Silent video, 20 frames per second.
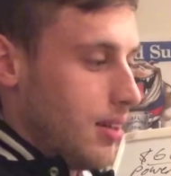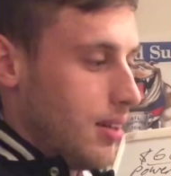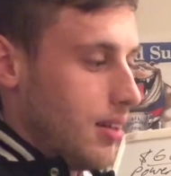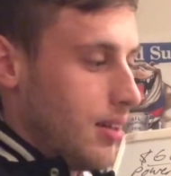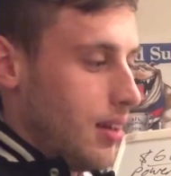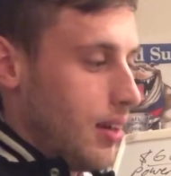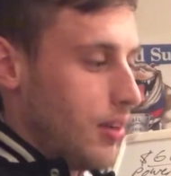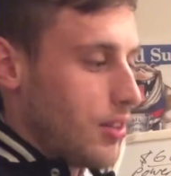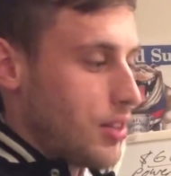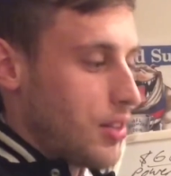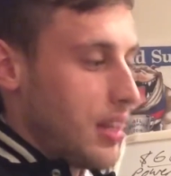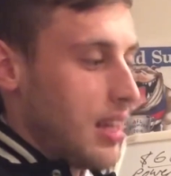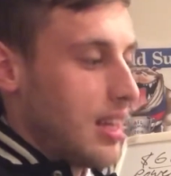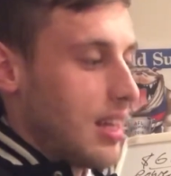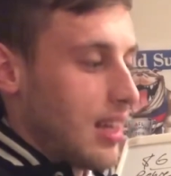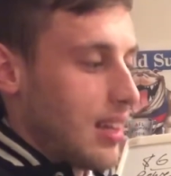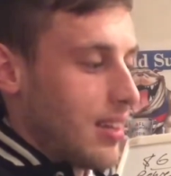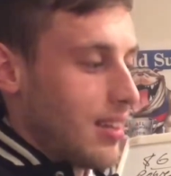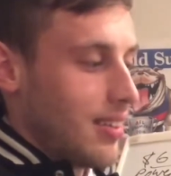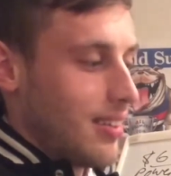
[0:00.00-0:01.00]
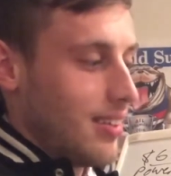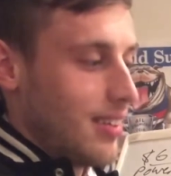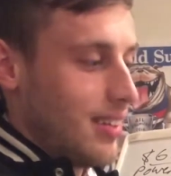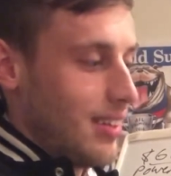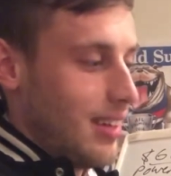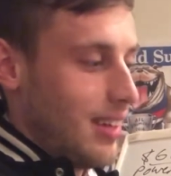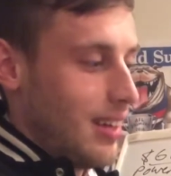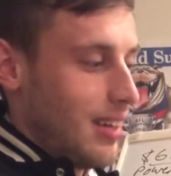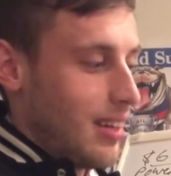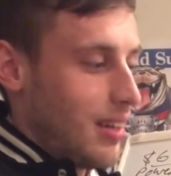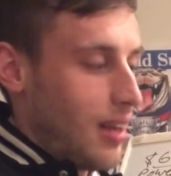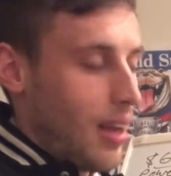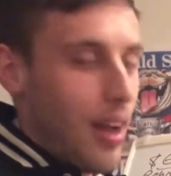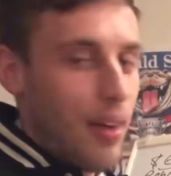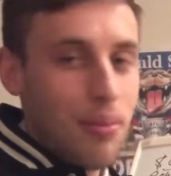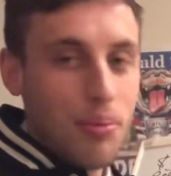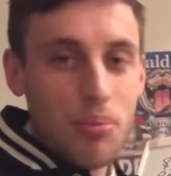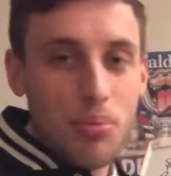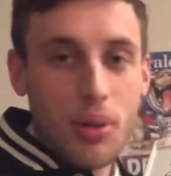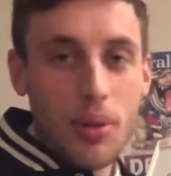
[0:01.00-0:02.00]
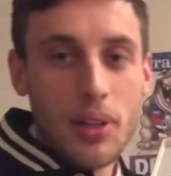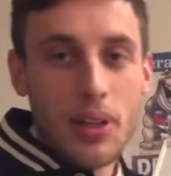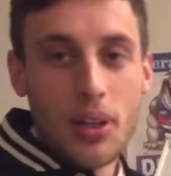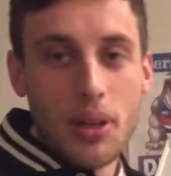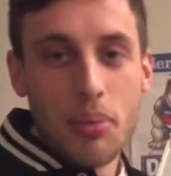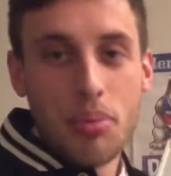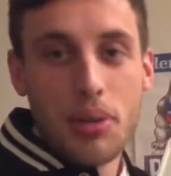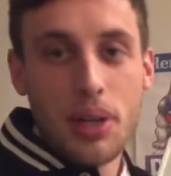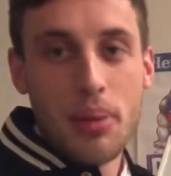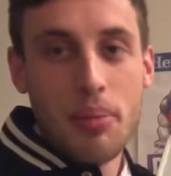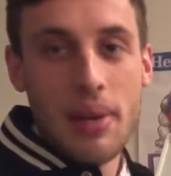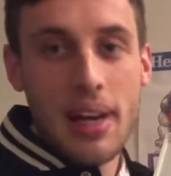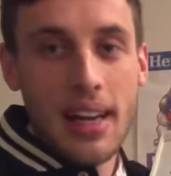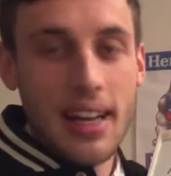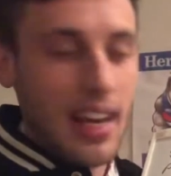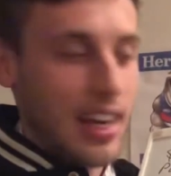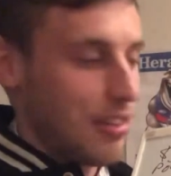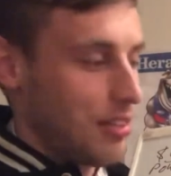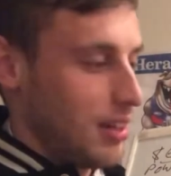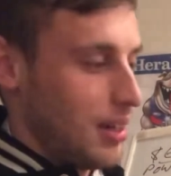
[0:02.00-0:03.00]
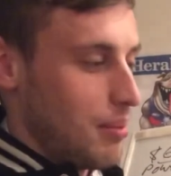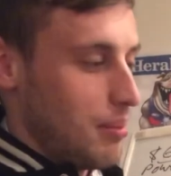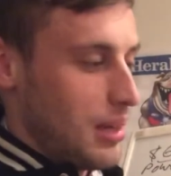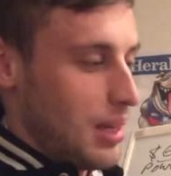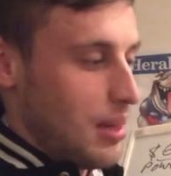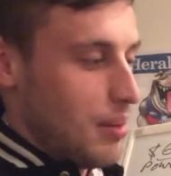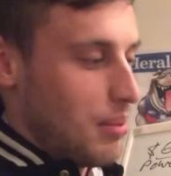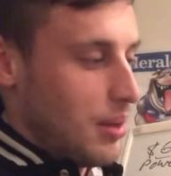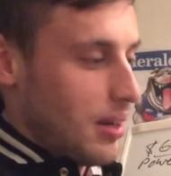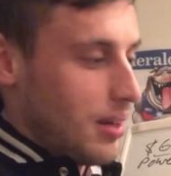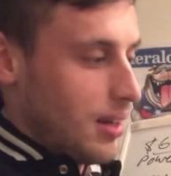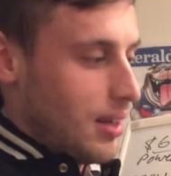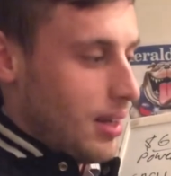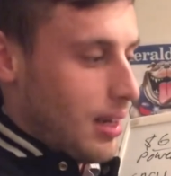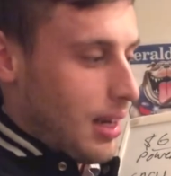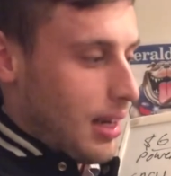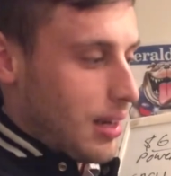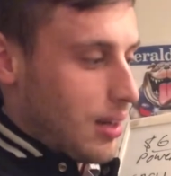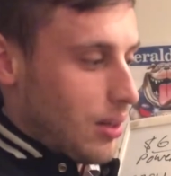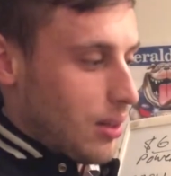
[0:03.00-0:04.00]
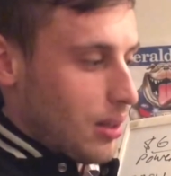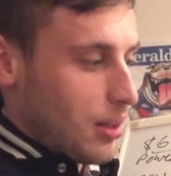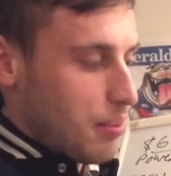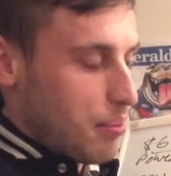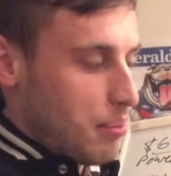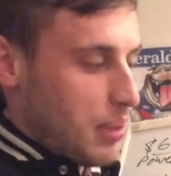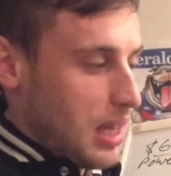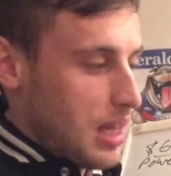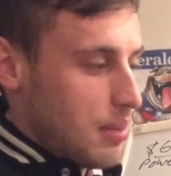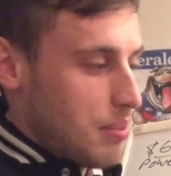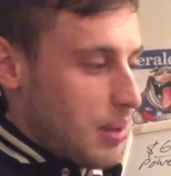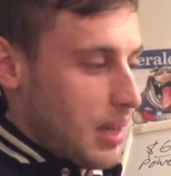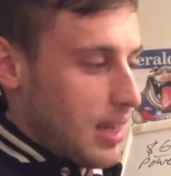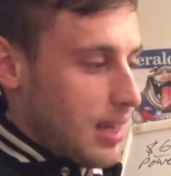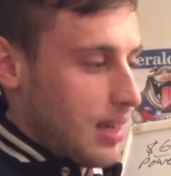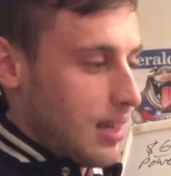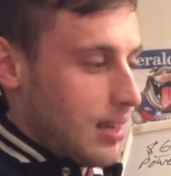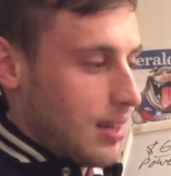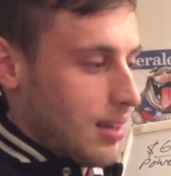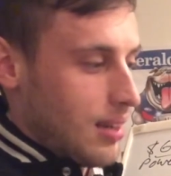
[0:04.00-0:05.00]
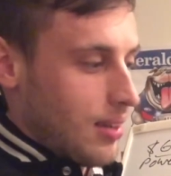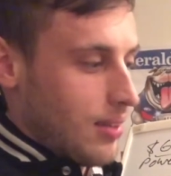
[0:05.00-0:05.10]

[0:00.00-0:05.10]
was thinking, I have probably got a pretty bad acronym here, but I call it BBRL.